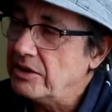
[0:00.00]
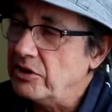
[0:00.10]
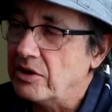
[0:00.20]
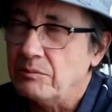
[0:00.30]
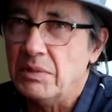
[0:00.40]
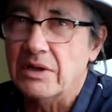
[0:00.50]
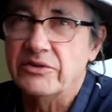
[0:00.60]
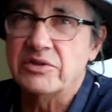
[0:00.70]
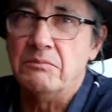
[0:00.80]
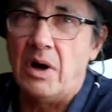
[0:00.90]
You could
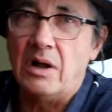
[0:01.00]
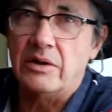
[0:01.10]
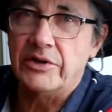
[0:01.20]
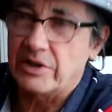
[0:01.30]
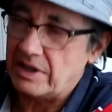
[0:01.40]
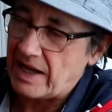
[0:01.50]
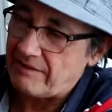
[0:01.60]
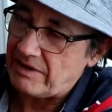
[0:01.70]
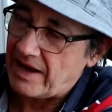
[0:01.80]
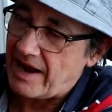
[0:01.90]
build smaller, you could
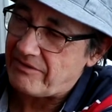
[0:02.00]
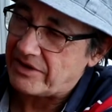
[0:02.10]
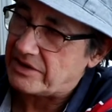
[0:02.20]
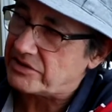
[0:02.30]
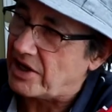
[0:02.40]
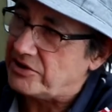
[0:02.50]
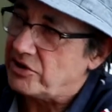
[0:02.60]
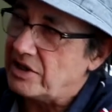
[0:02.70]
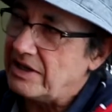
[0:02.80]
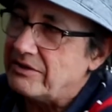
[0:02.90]
have it half of this size.
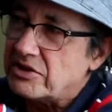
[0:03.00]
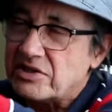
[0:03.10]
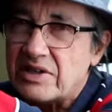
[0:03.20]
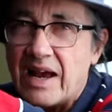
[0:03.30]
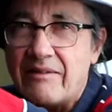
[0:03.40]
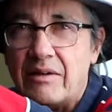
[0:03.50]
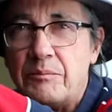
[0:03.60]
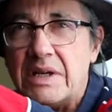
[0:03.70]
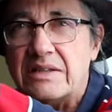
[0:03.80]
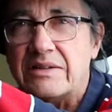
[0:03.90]
You could even just have a
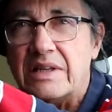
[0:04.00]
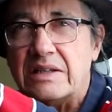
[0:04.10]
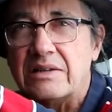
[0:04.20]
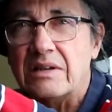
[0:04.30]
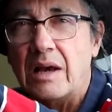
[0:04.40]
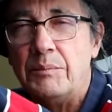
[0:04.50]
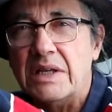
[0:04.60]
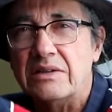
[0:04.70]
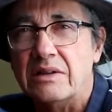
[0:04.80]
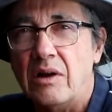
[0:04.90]
piece of this, a
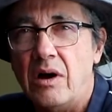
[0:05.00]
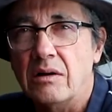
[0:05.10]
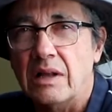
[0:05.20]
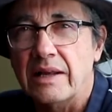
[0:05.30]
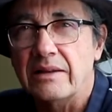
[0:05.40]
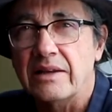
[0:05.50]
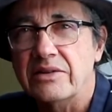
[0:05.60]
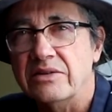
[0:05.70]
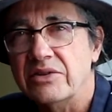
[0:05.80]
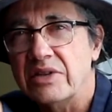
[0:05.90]
piece of log like
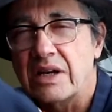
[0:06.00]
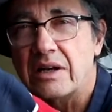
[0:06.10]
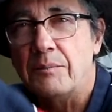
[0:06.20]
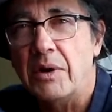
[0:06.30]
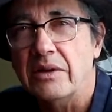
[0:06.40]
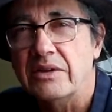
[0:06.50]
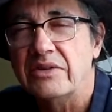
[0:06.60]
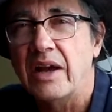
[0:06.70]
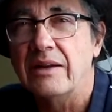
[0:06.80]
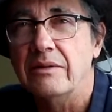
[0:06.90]
this and stick it up on the
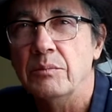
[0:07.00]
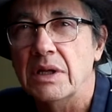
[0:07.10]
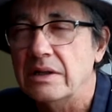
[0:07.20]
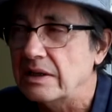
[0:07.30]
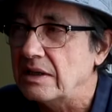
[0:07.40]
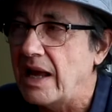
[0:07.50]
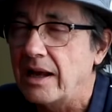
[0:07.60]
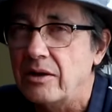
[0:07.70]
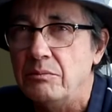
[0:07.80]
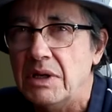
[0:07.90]
side of a building and
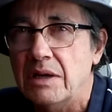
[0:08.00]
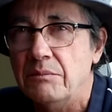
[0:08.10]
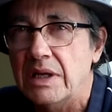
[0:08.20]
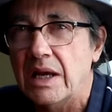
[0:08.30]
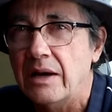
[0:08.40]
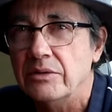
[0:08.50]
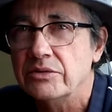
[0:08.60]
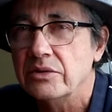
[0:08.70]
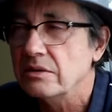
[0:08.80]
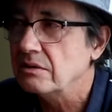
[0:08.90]
that could be a bee
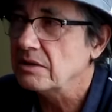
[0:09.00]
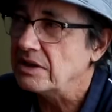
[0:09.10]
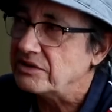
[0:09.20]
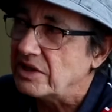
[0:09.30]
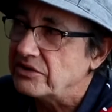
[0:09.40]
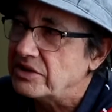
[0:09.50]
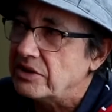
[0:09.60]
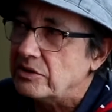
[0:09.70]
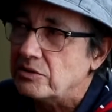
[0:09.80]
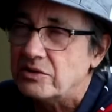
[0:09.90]
house because they'll
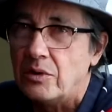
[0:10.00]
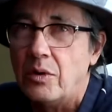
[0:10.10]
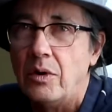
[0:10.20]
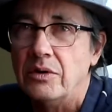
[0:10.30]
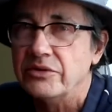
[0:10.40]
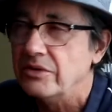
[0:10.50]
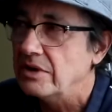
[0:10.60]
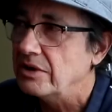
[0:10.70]
still use the holes.